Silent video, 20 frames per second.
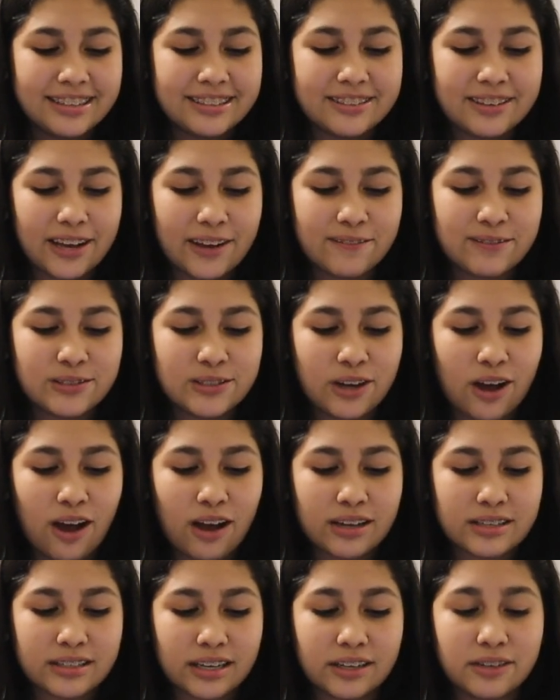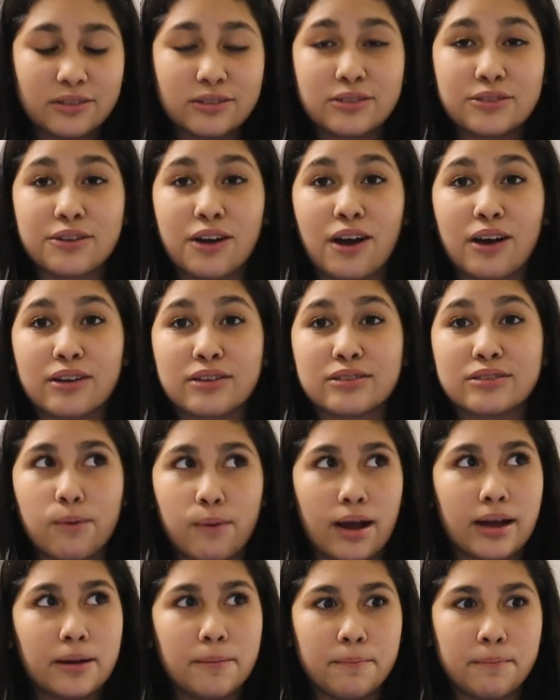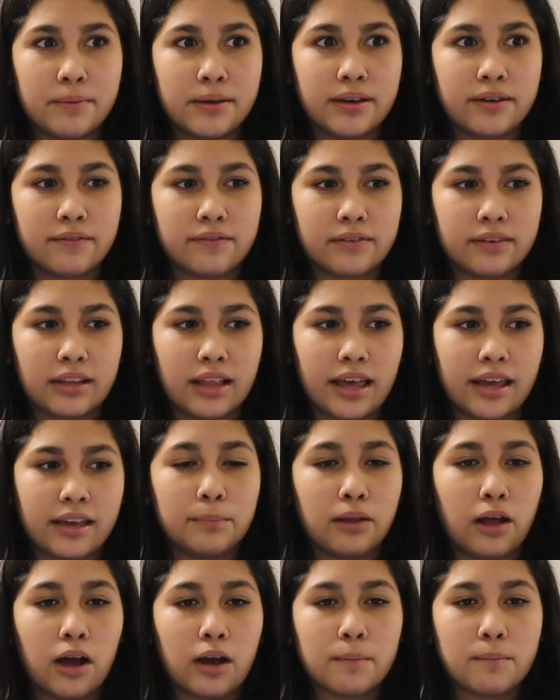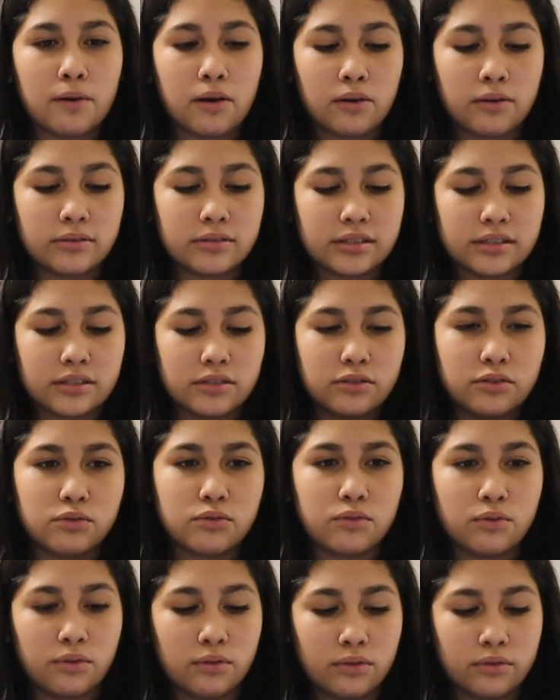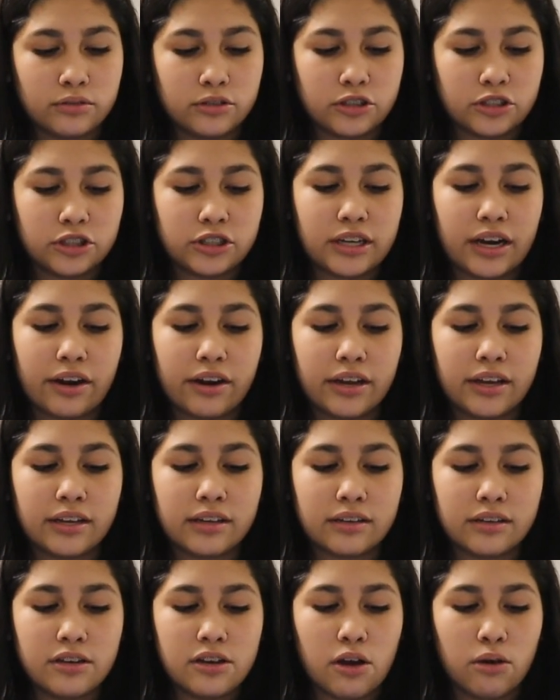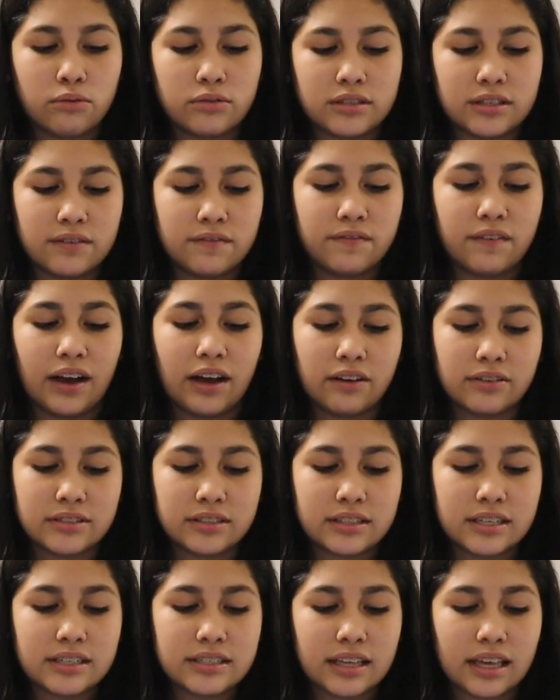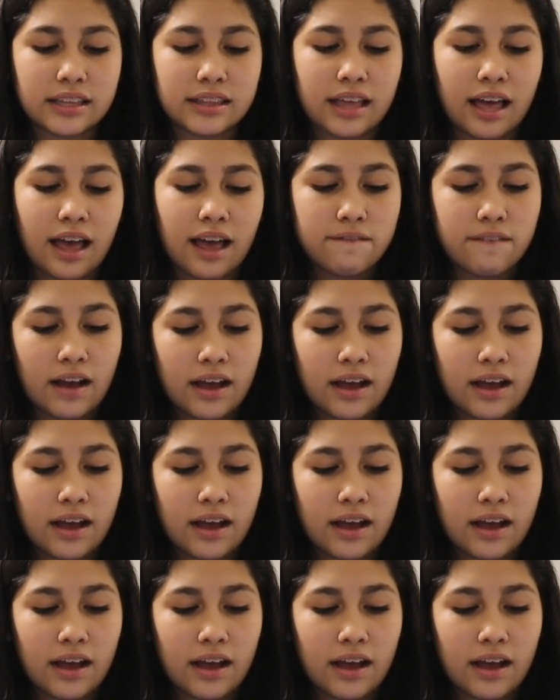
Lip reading: So I have Docs. I use Docs quite a bit for like blog posts and school and just sharing notes and files and things like that.